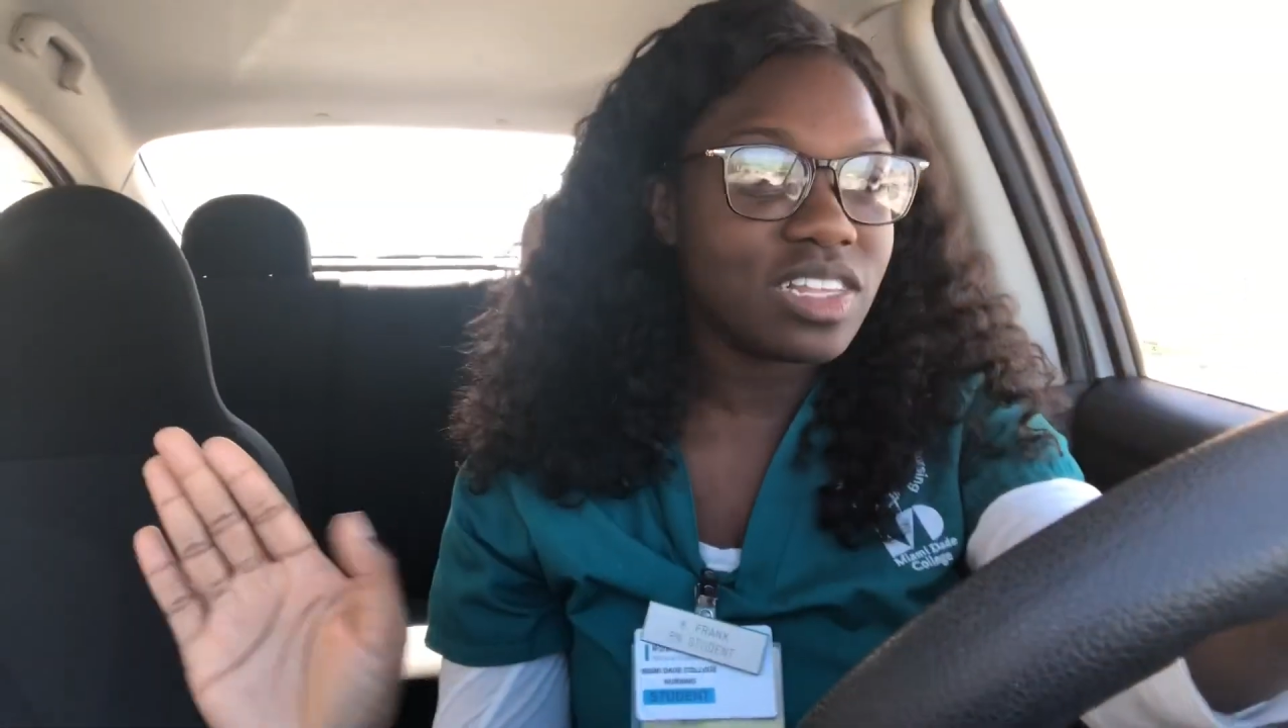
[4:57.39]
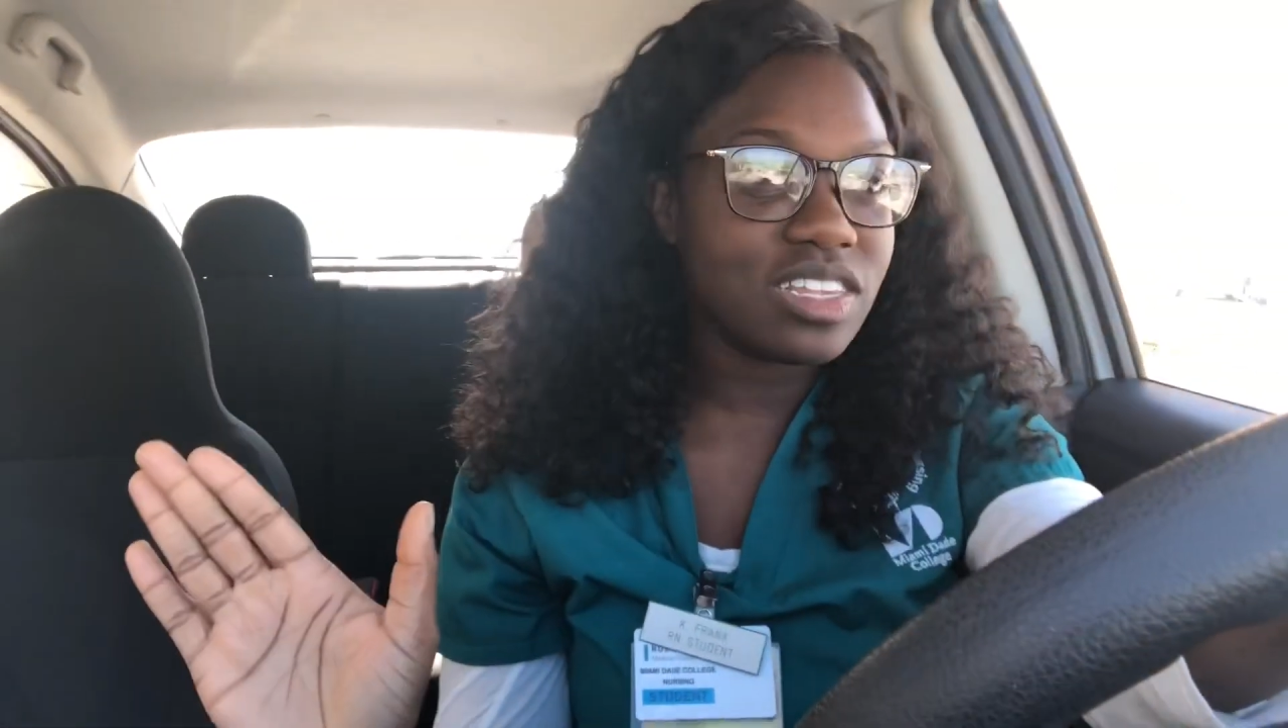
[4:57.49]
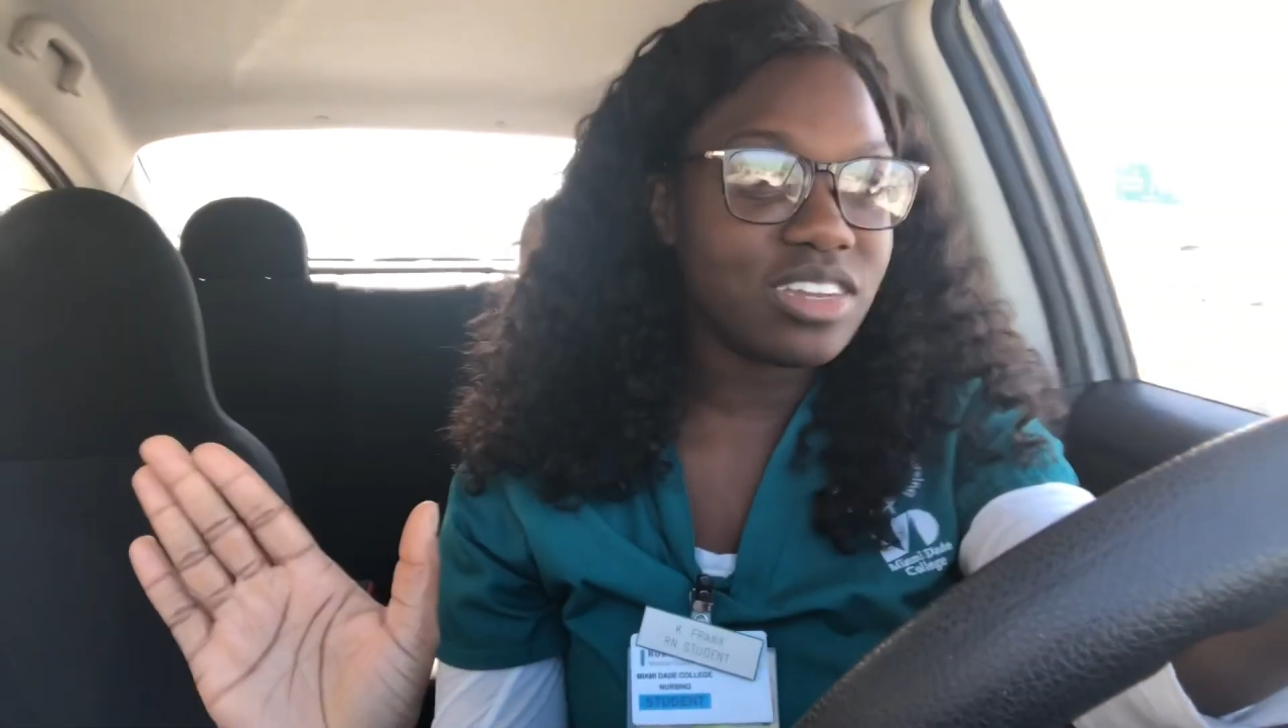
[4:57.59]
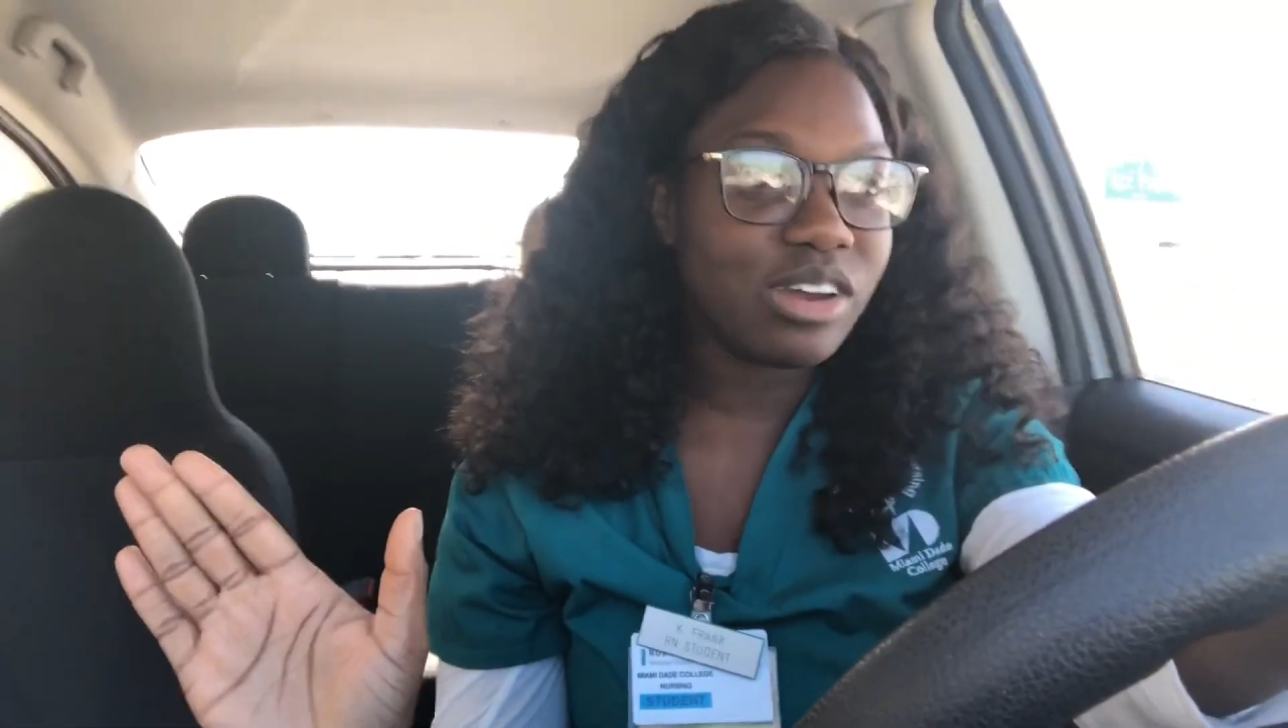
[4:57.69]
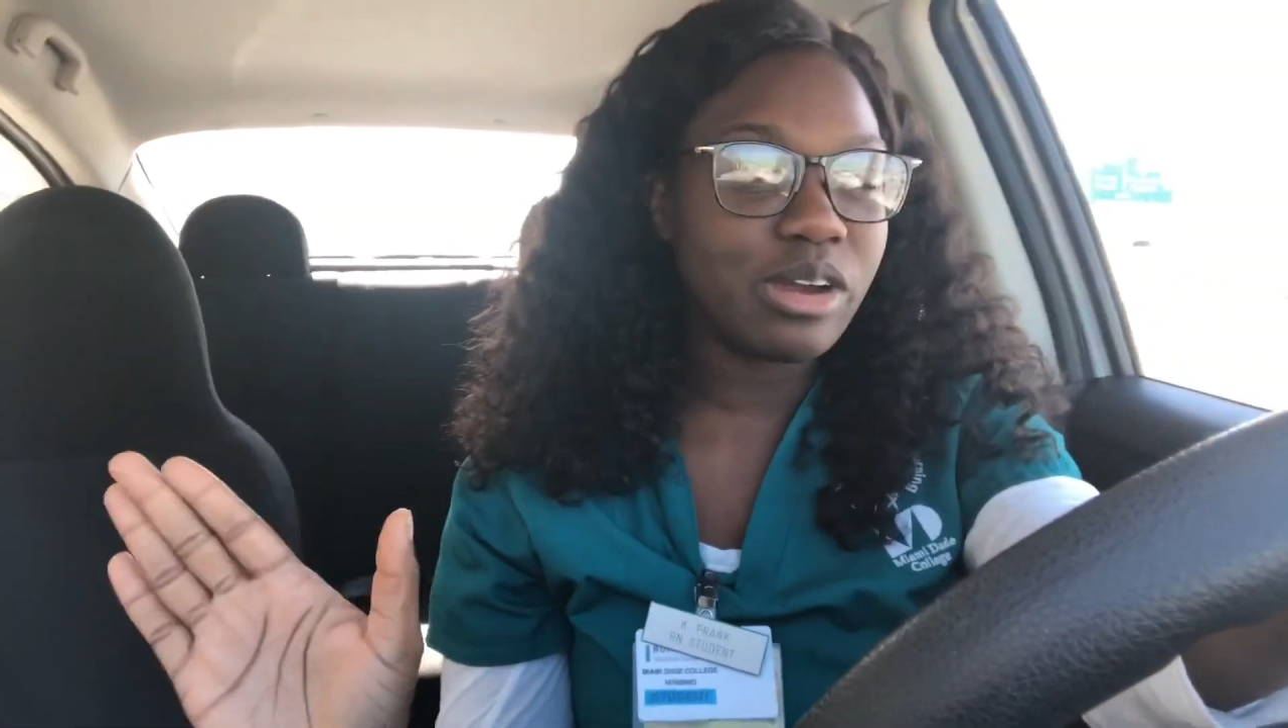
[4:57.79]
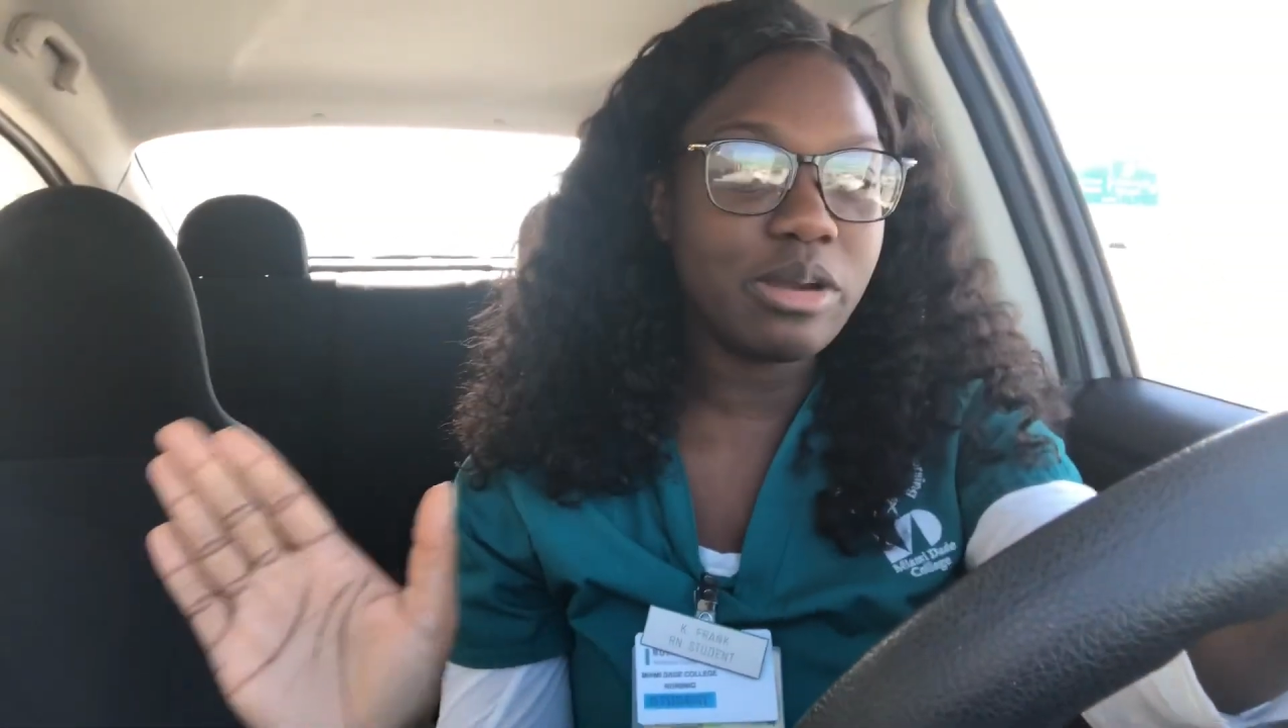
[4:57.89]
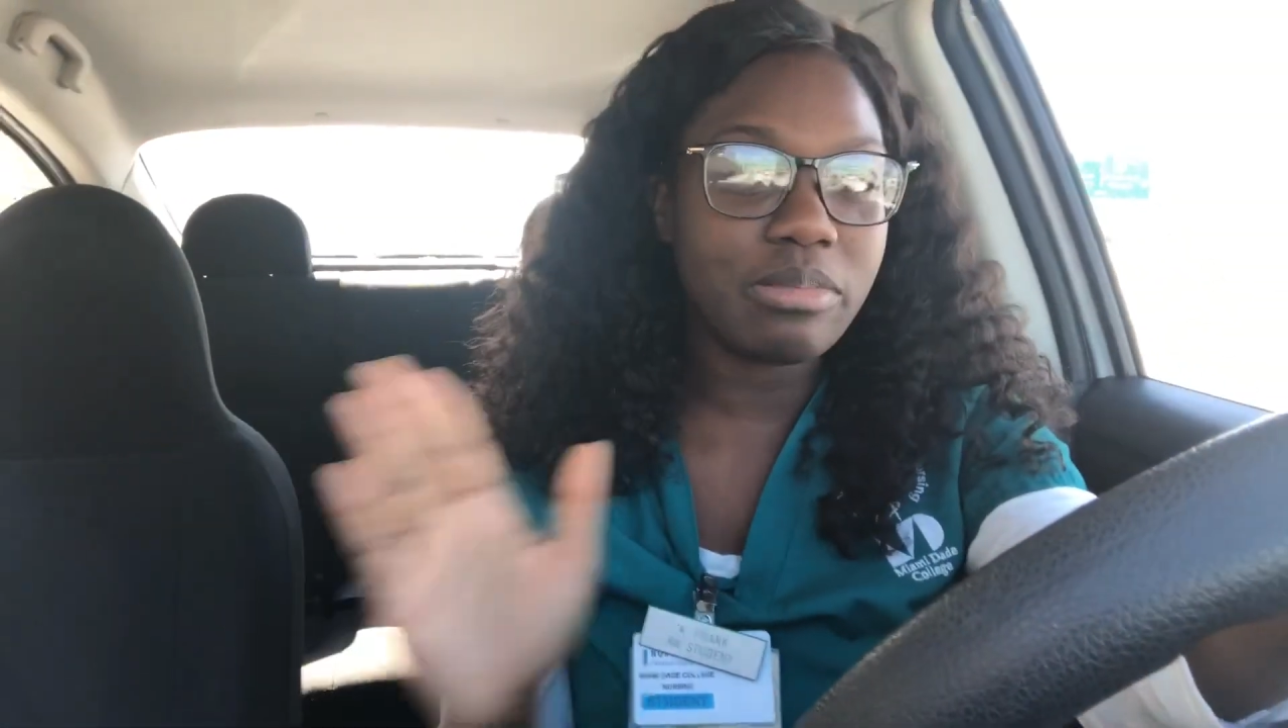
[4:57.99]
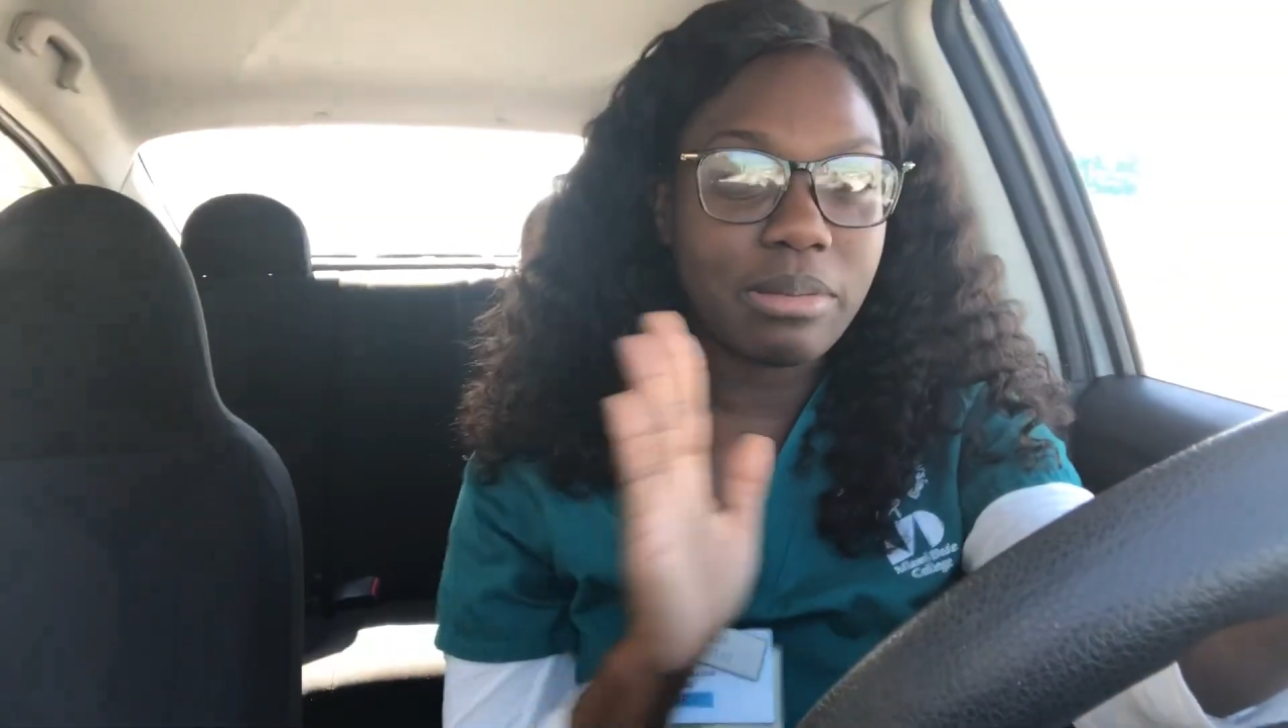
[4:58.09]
this term.